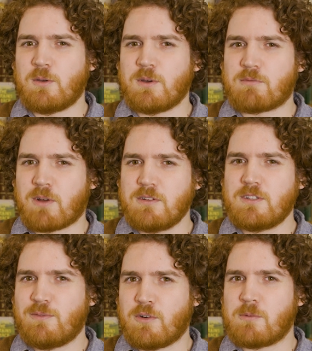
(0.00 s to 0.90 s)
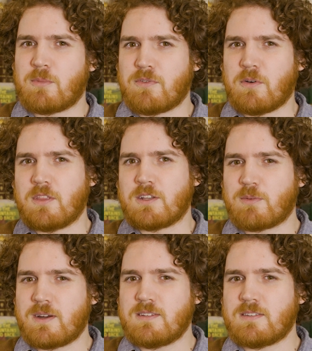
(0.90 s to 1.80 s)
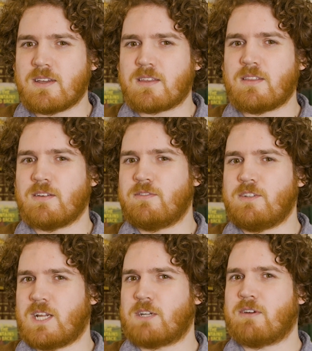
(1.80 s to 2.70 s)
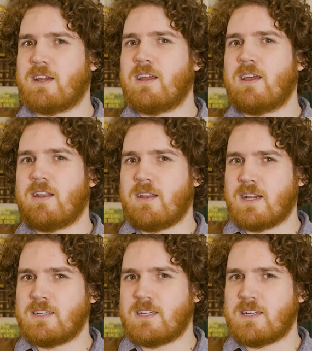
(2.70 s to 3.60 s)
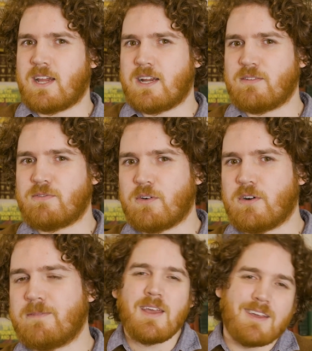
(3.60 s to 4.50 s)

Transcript: who enrolled to vote before the 26th of January 1984.